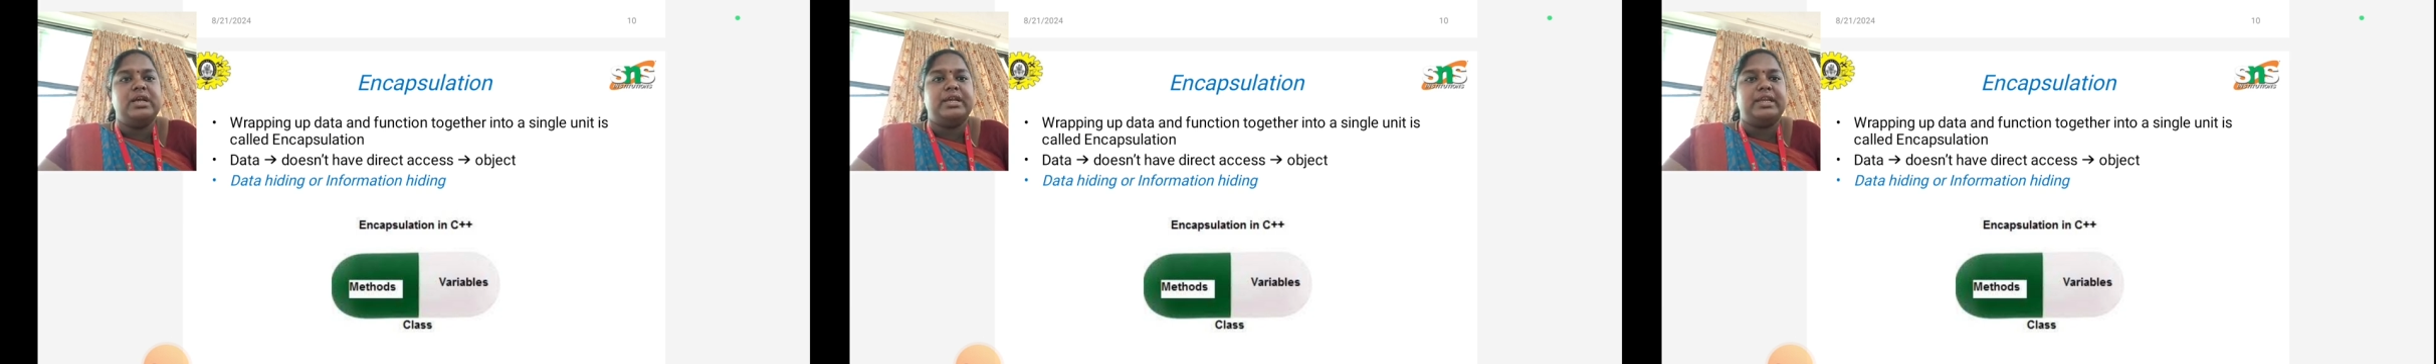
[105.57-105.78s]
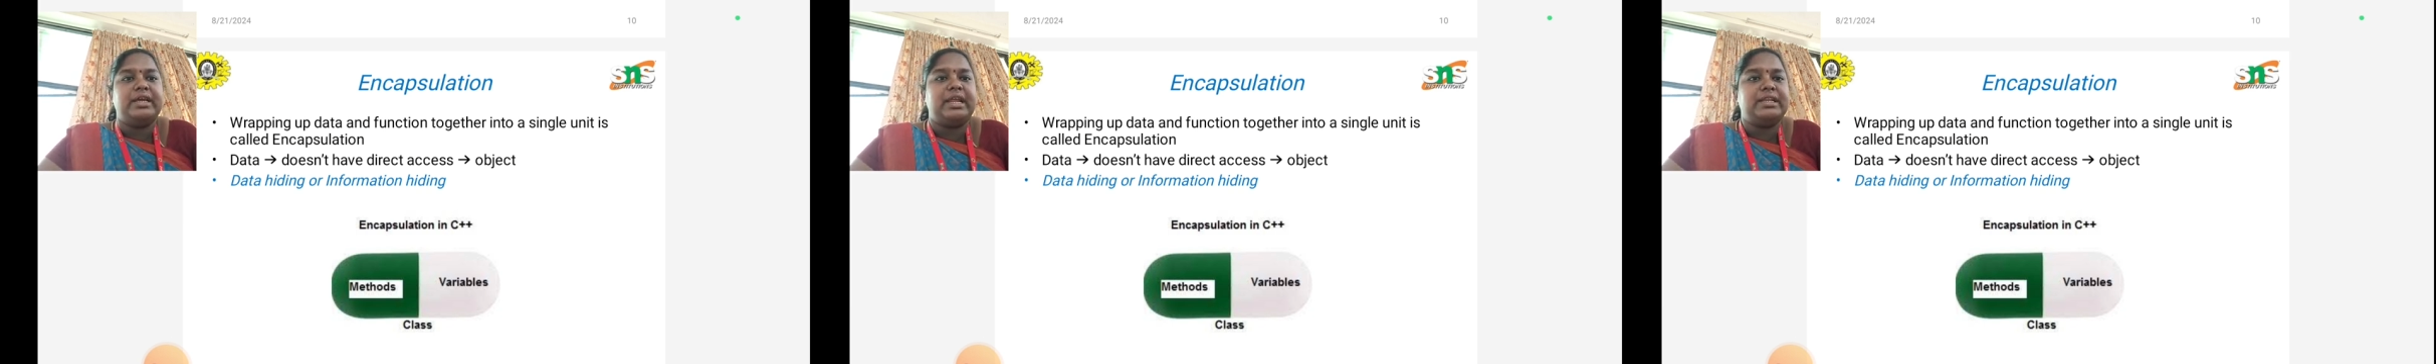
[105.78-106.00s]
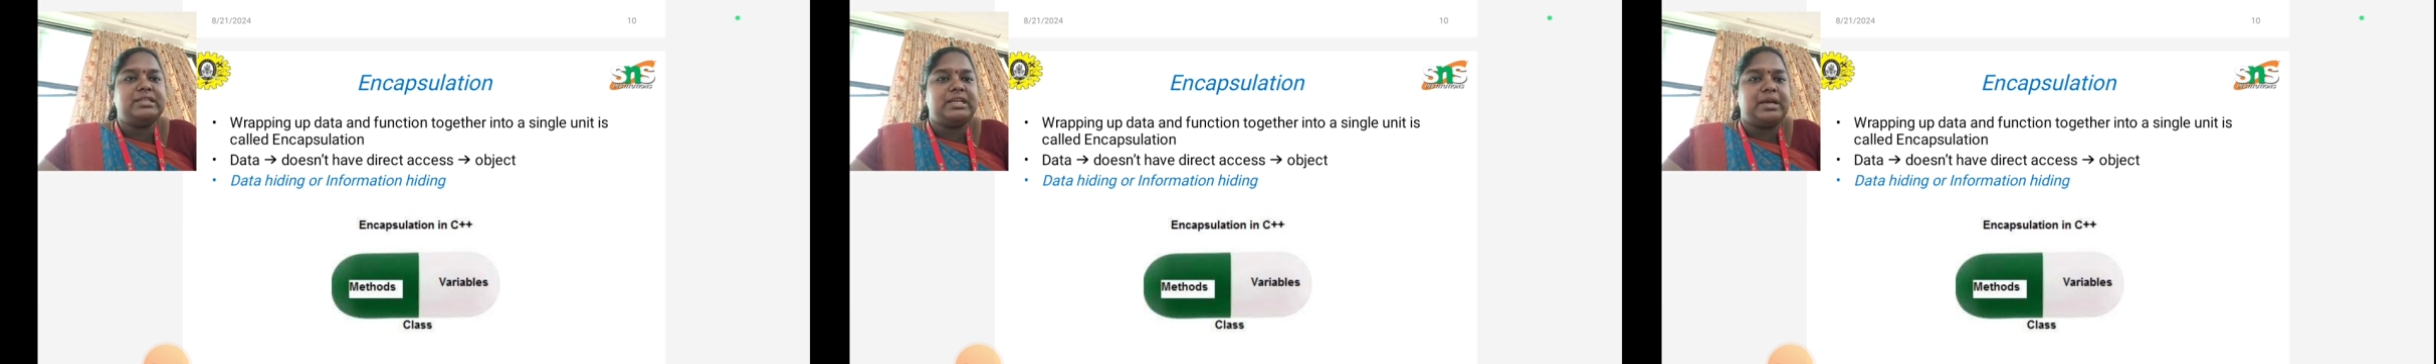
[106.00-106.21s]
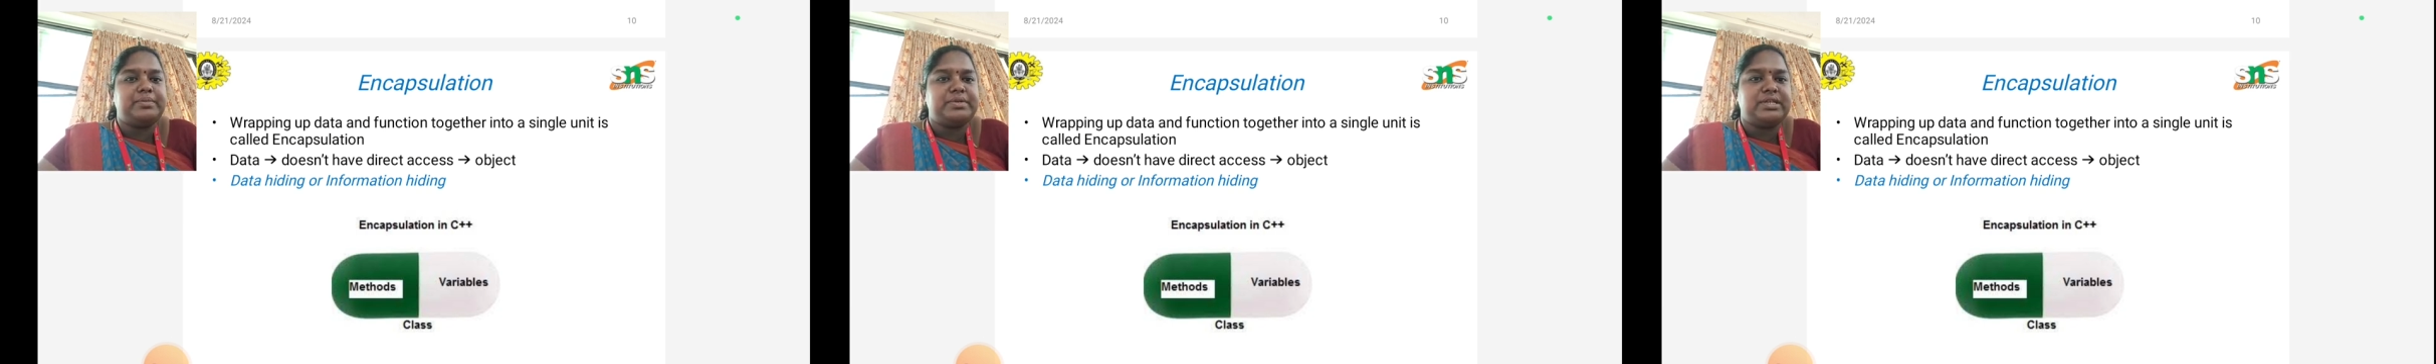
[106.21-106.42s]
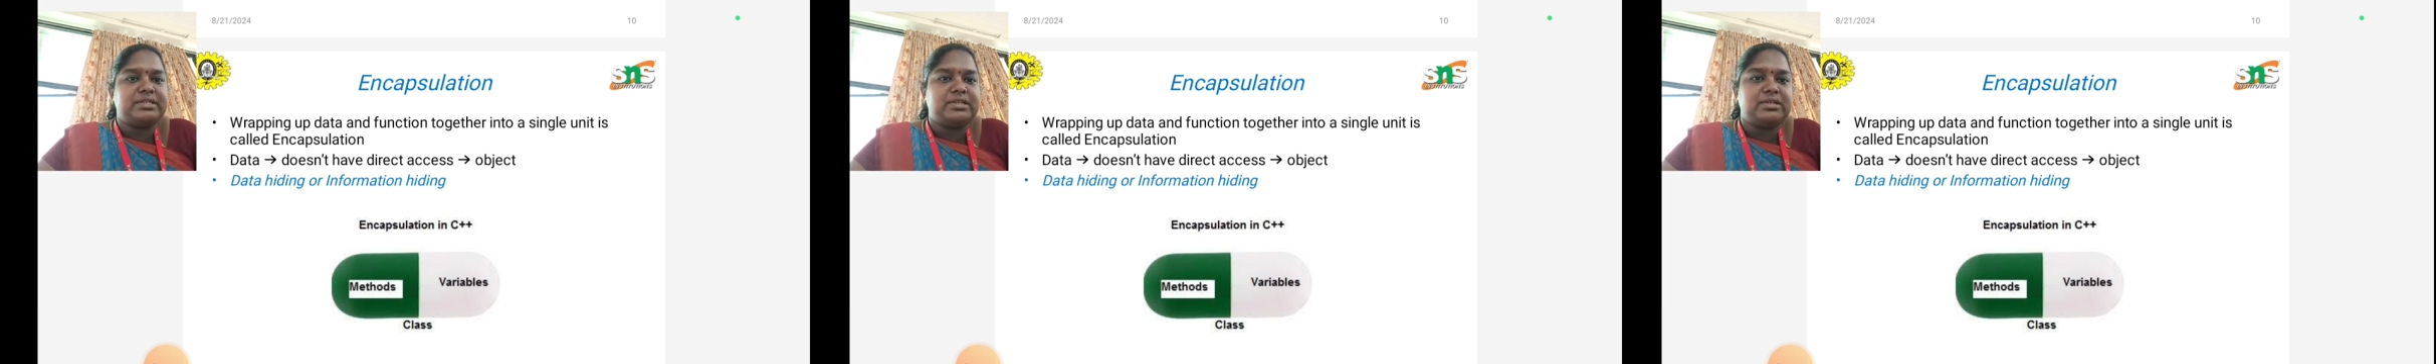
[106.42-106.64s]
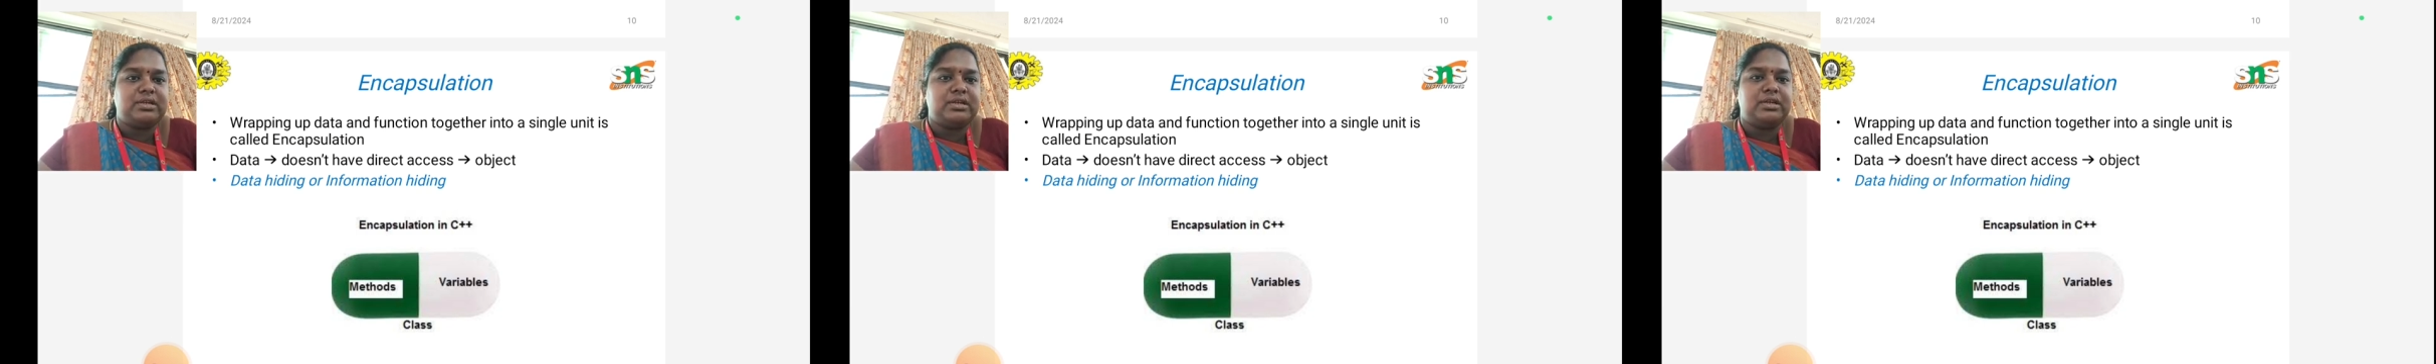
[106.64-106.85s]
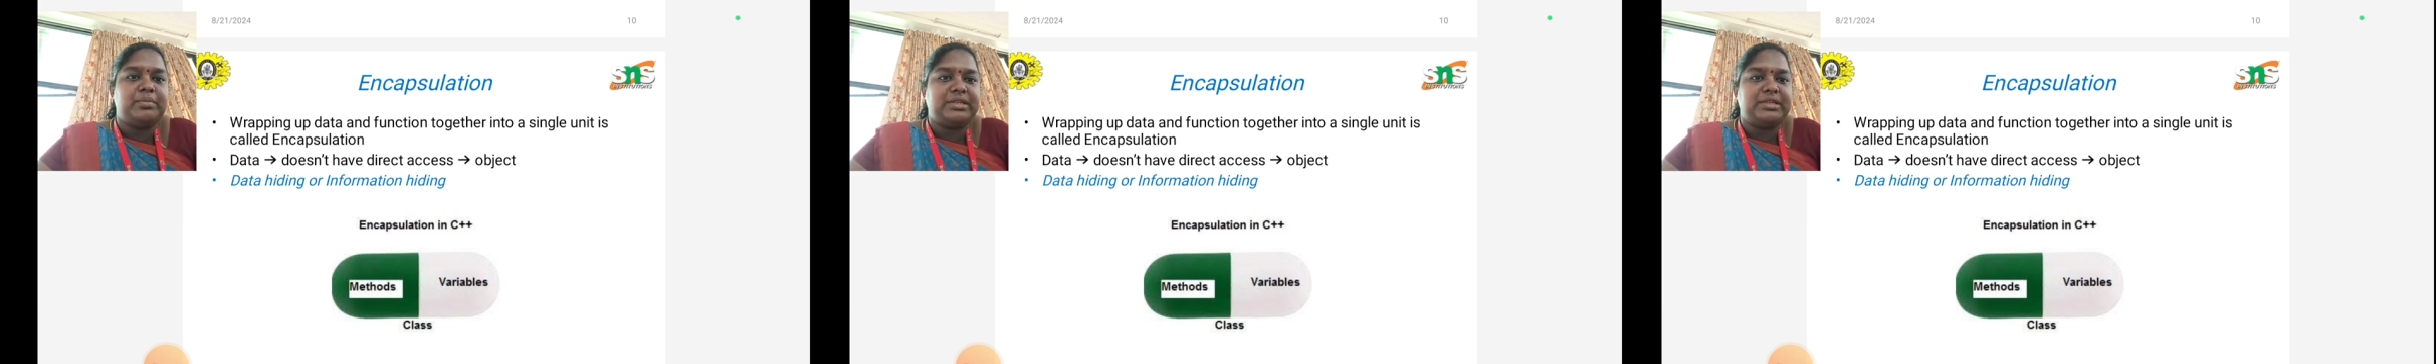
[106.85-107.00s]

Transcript: Here encapsulation